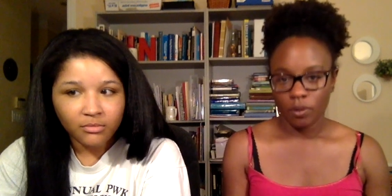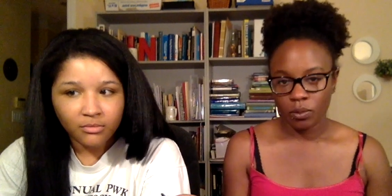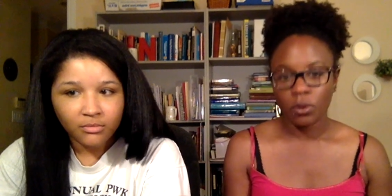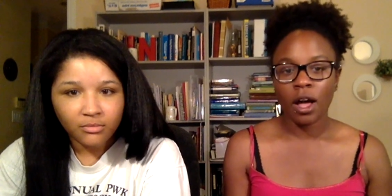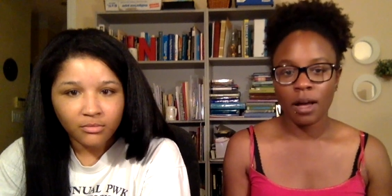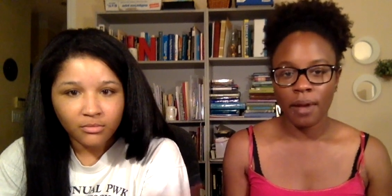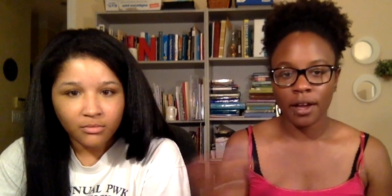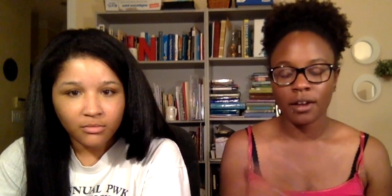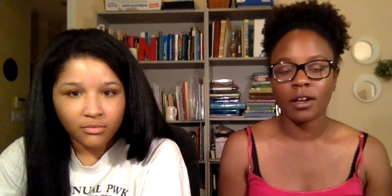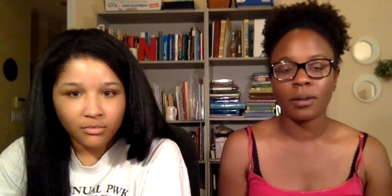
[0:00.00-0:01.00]
Speaker 1: we'll hop back
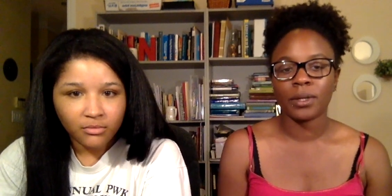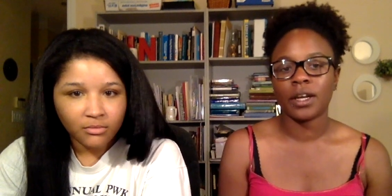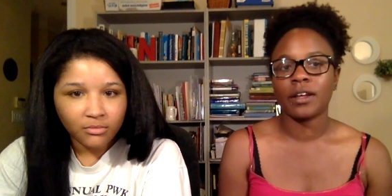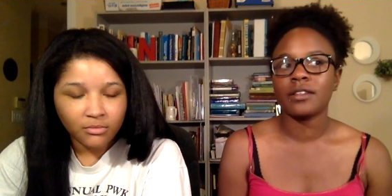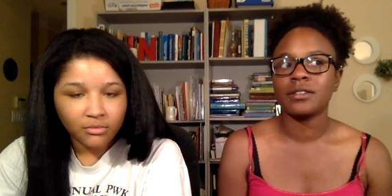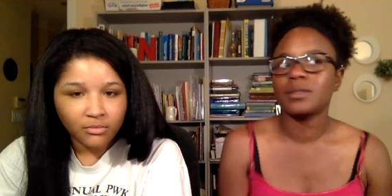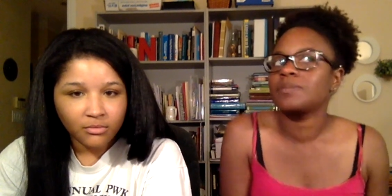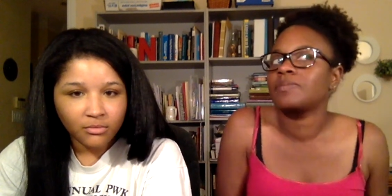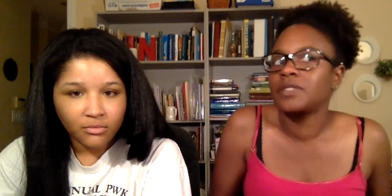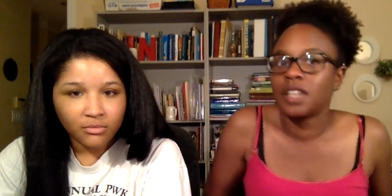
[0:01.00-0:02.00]
on because
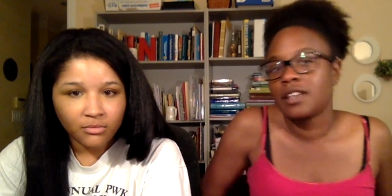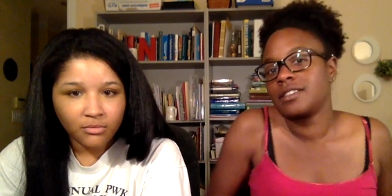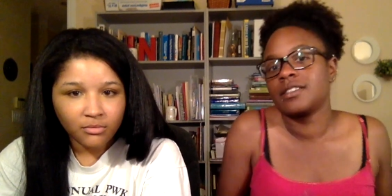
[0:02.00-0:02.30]
to us